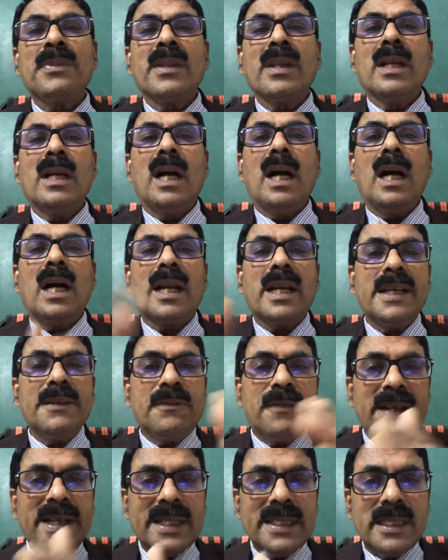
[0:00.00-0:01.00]
or
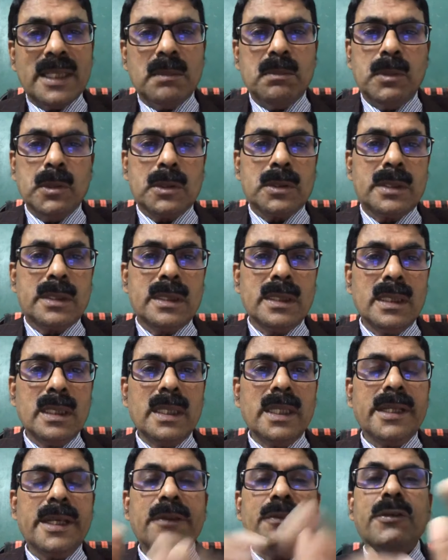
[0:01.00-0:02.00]
referring the books.
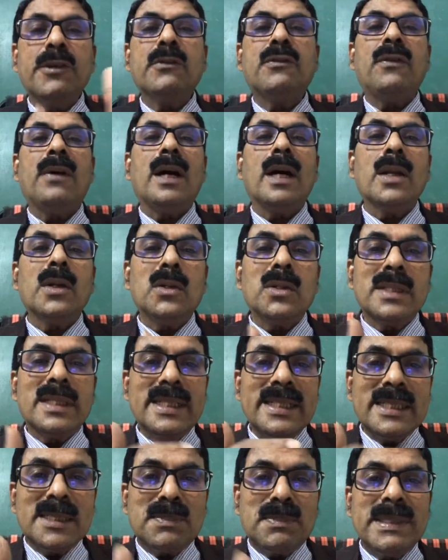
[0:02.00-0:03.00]
If you follow
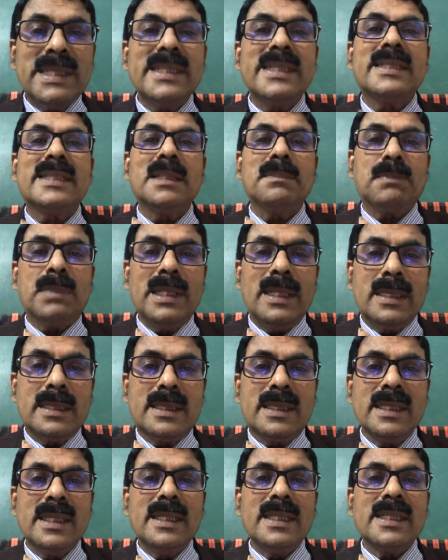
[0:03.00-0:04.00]
these
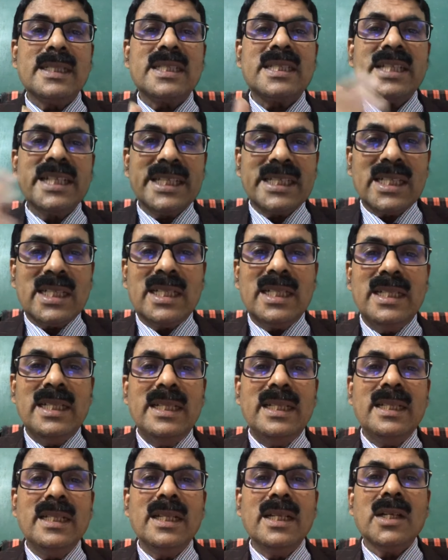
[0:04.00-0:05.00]
principles
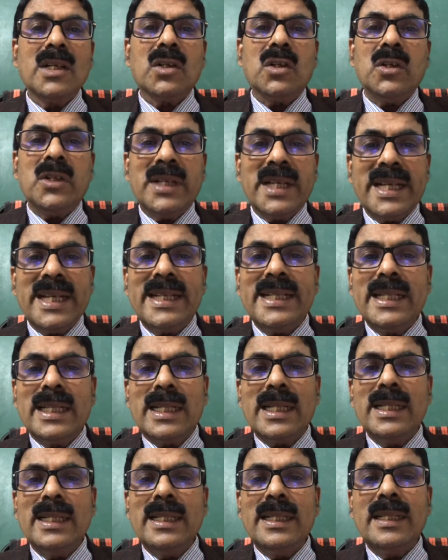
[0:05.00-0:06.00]
strictly,
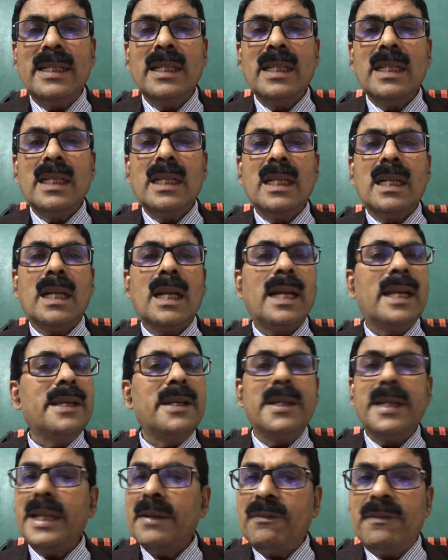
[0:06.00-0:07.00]
coherently,
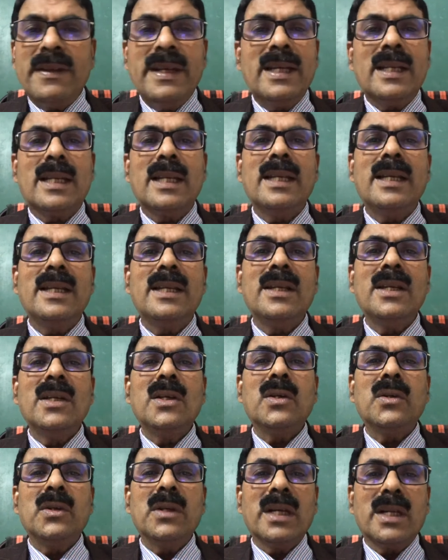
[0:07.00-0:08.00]
and definitely,
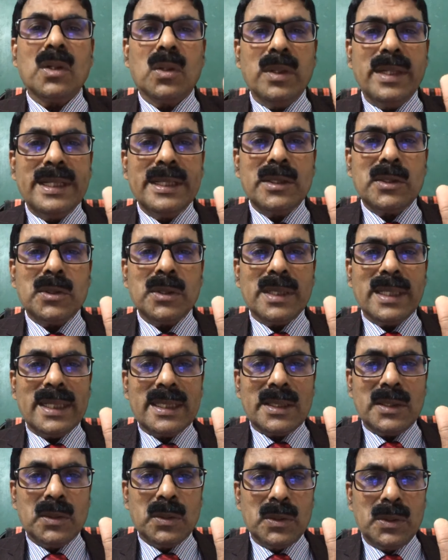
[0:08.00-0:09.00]
you are going to get
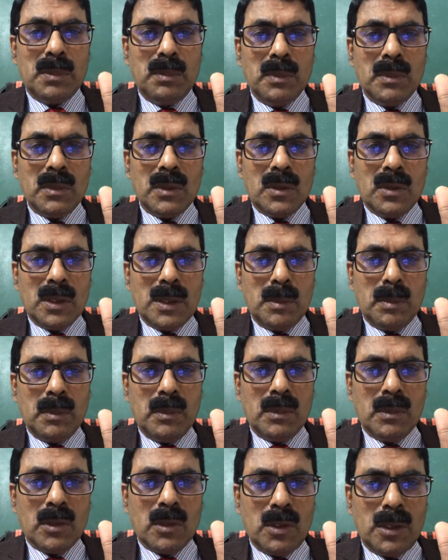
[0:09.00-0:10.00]

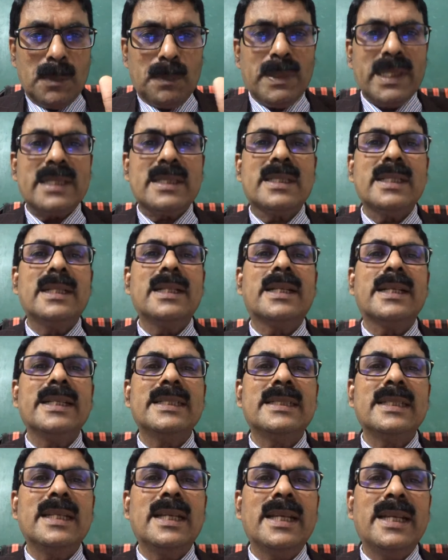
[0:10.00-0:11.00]
good
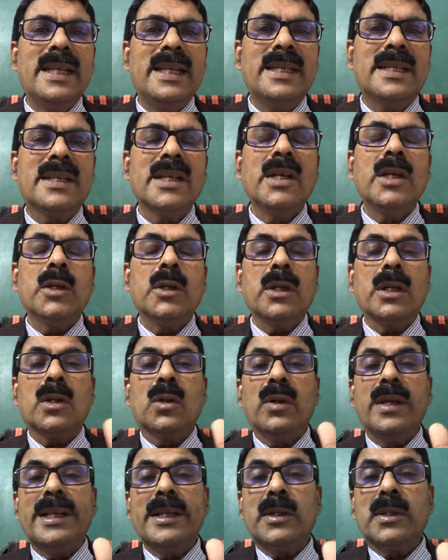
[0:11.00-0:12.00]
percentage in NEET. You are
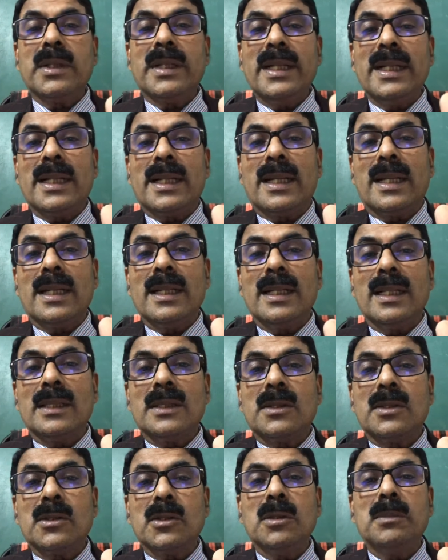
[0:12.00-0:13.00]
going to get
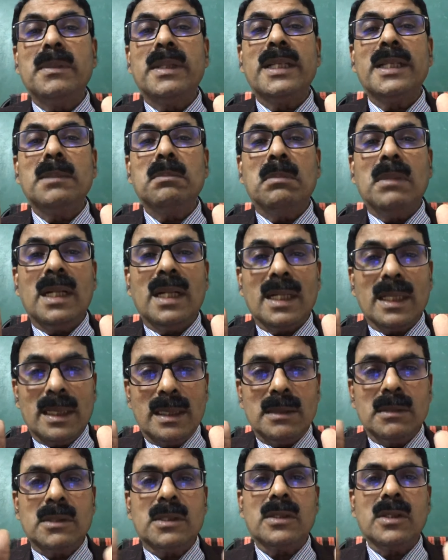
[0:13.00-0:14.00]

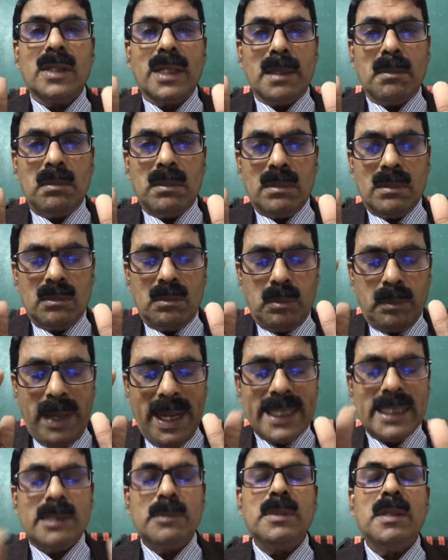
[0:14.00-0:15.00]

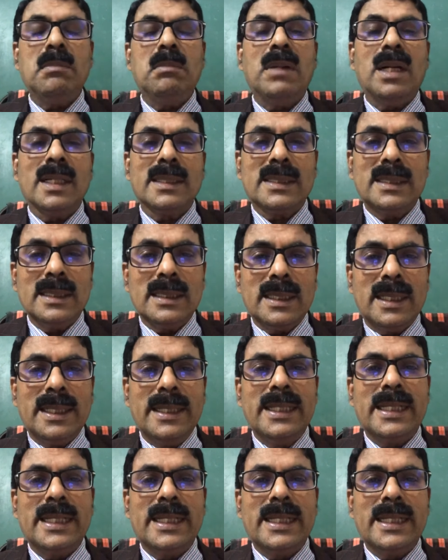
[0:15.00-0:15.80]
maximum marks in the NEET